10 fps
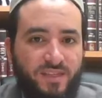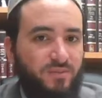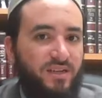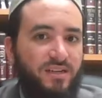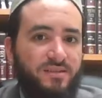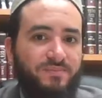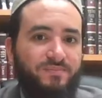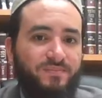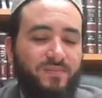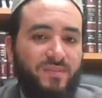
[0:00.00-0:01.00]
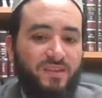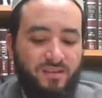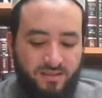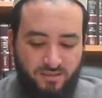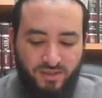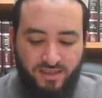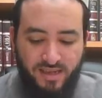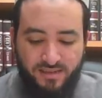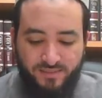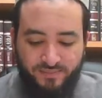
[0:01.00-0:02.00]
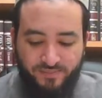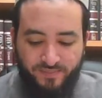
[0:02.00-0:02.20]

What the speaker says: That's what it is. That's what it says.